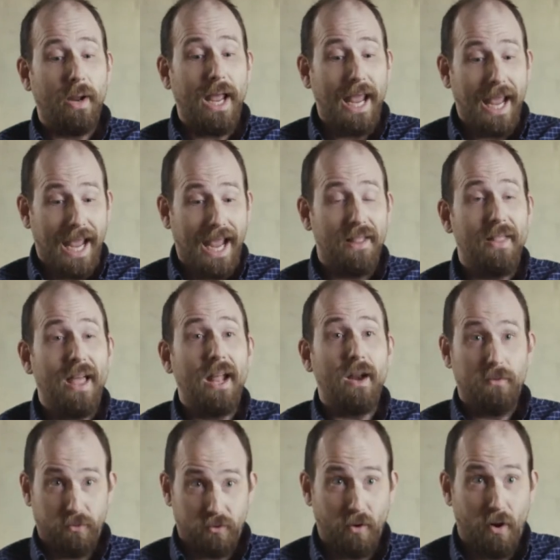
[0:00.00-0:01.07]
hand
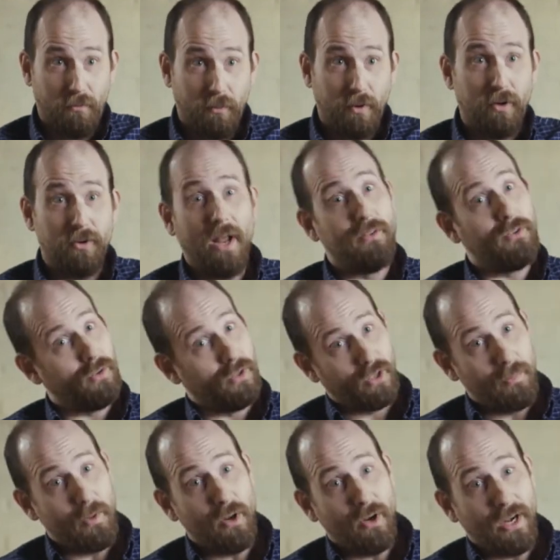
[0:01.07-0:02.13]
that software to the
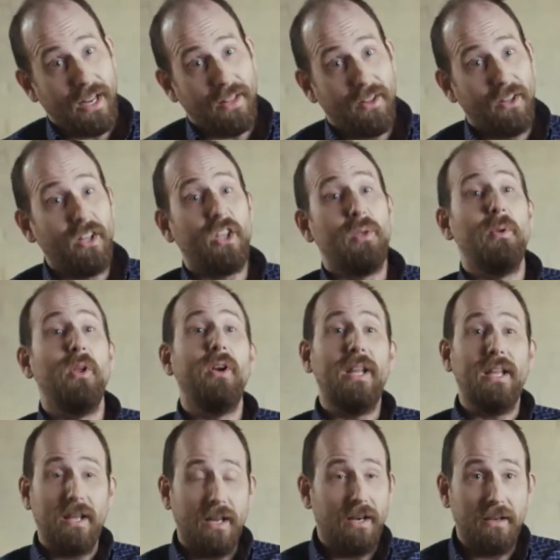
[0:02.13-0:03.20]
community, and then the community
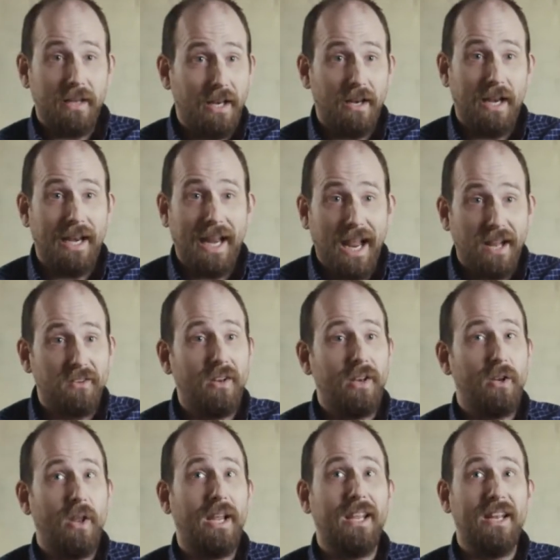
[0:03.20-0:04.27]
can enhance it.
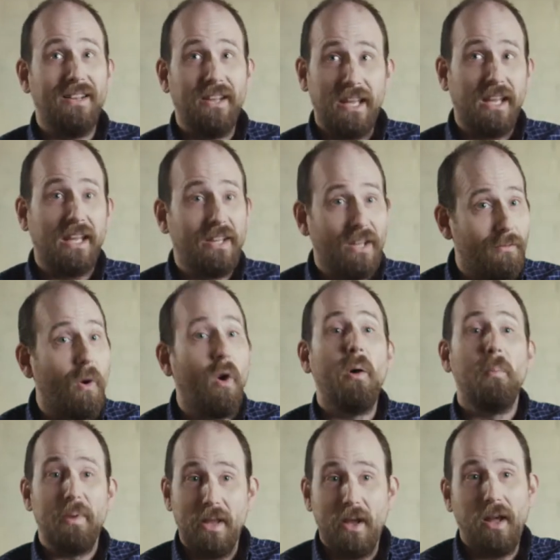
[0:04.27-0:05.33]
And it can live
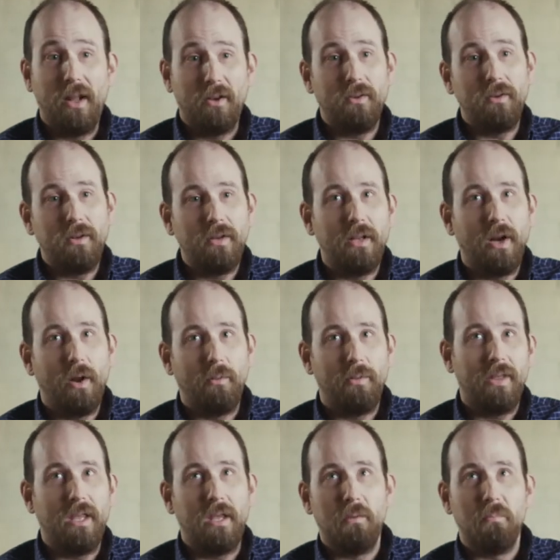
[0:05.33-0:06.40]
on beyond,
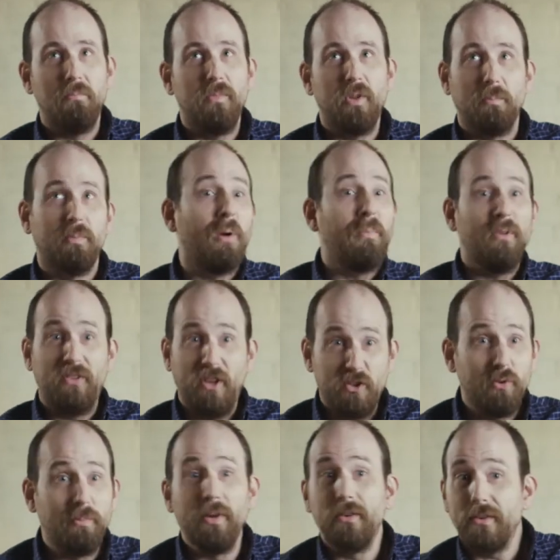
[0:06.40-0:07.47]
the purpose
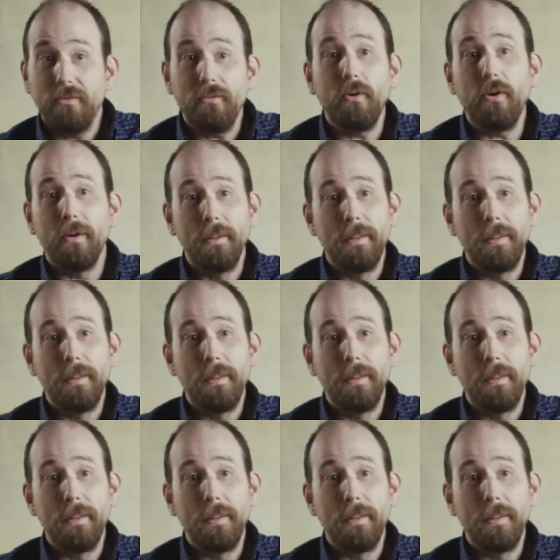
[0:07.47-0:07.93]
that you built it for.